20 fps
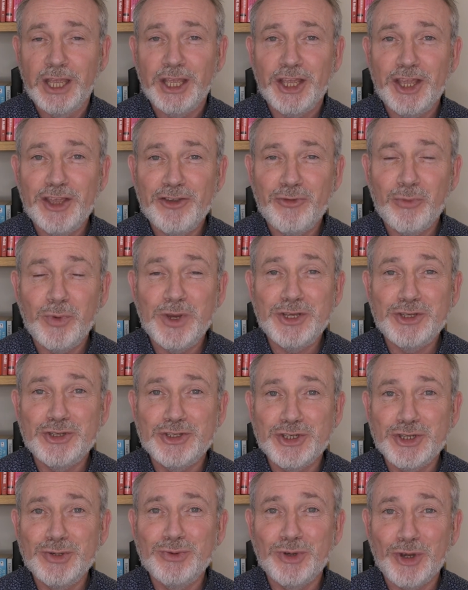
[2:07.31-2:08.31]
If we
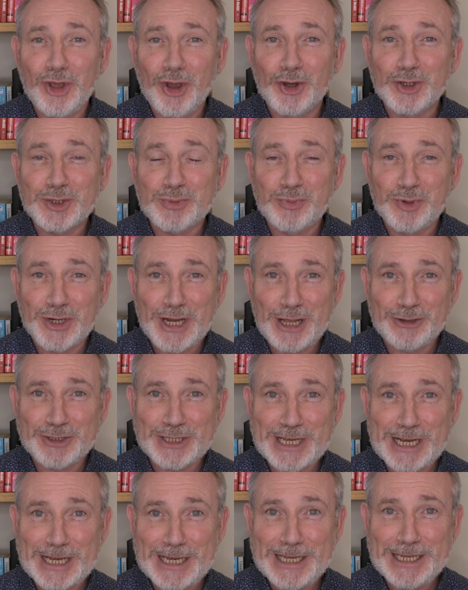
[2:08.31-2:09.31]
do not pronounce
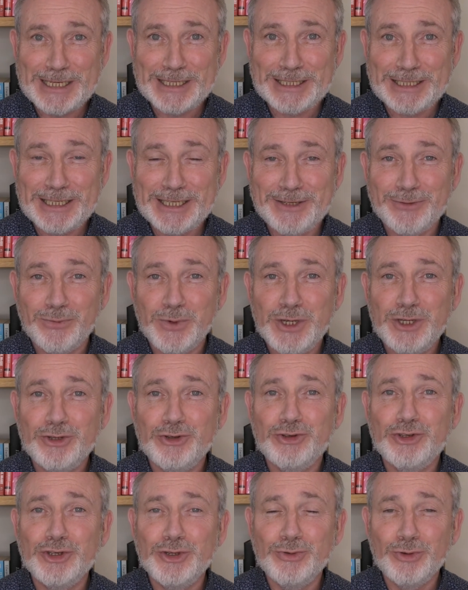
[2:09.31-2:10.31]
clearly, if we
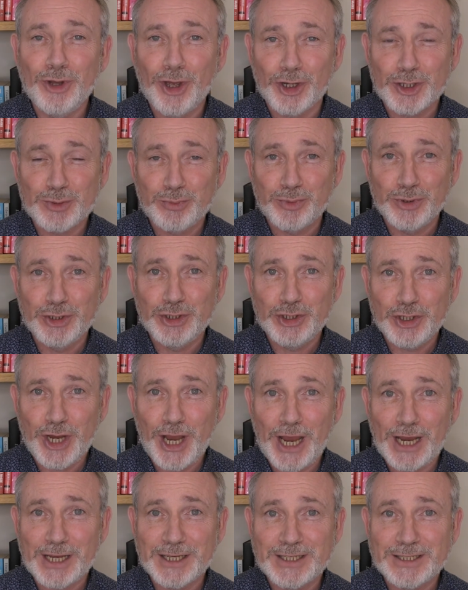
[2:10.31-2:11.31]
do not
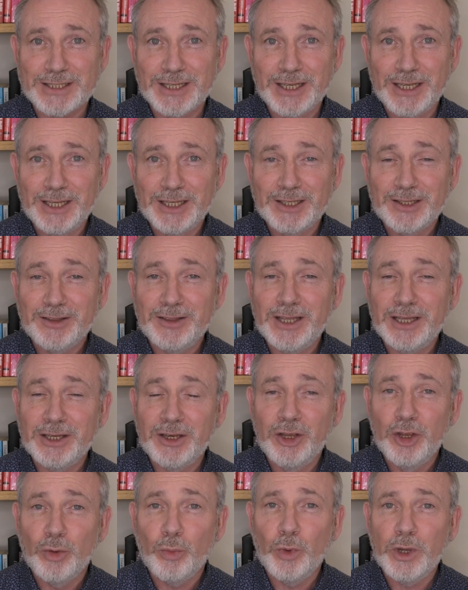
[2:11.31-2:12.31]
project,
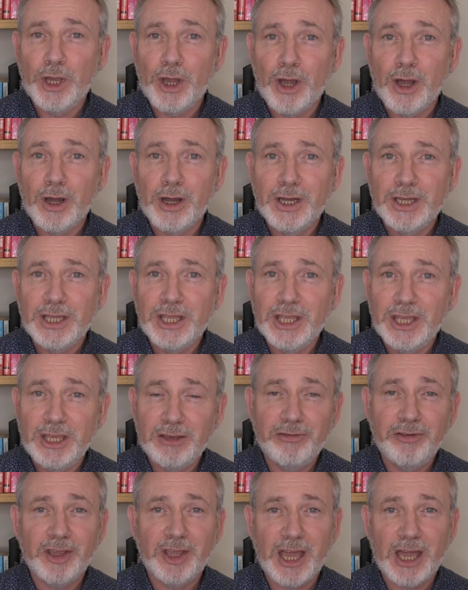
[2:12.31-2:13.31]
then we are
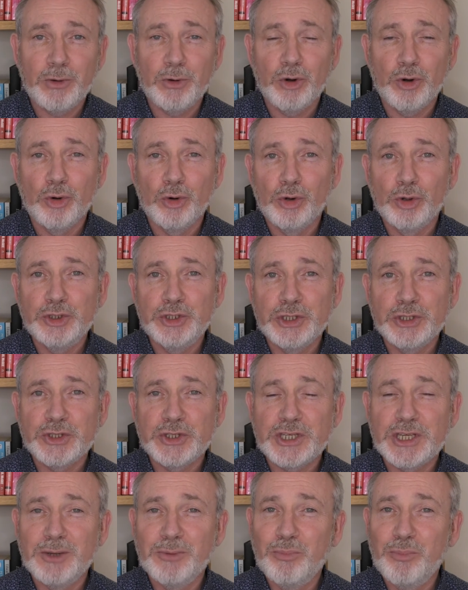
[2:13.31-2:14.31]
giving our audience
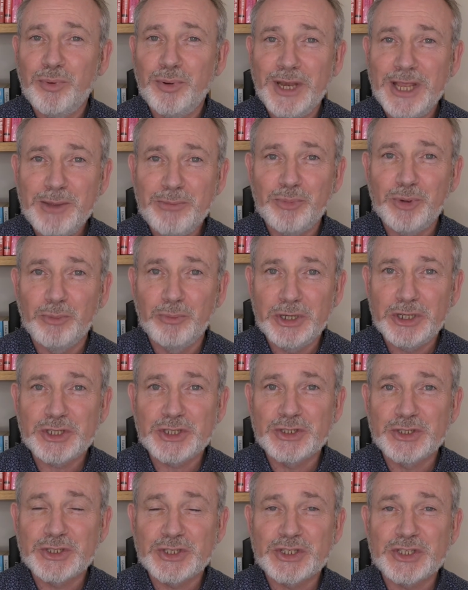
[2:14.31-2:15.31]
complete
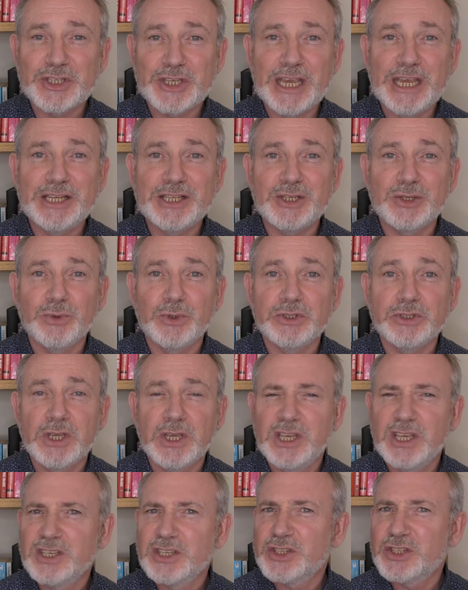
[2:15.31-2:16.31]
permission to say to us,
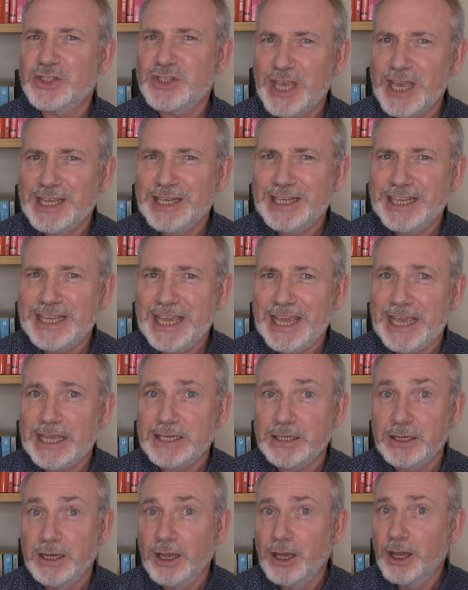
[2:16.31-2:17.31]
"Say it
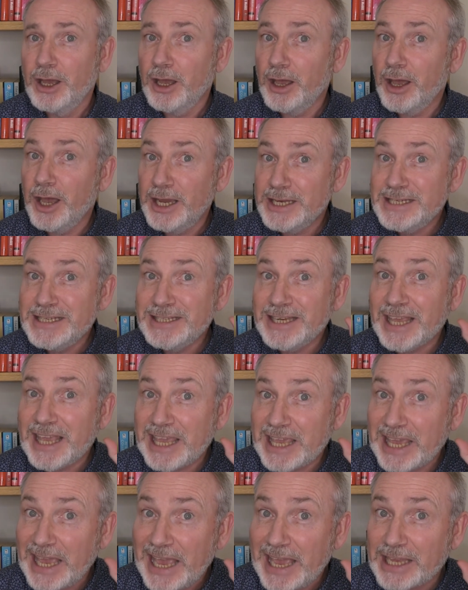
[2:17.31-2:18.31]
again, I didn't
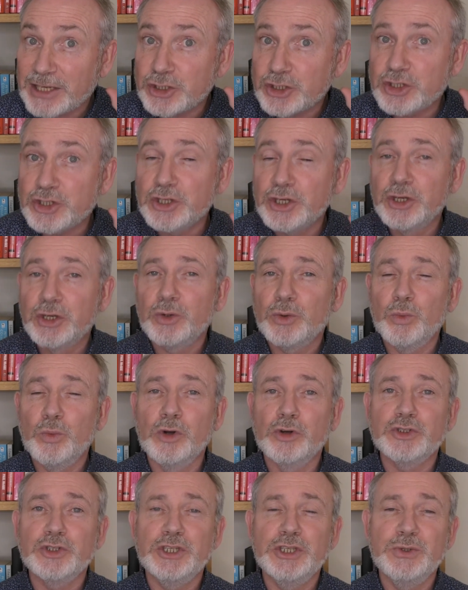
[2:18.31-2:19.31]
catch
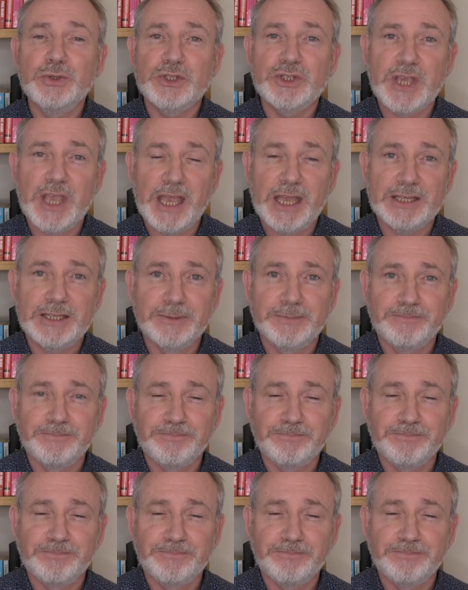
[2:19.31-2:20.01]
what you said."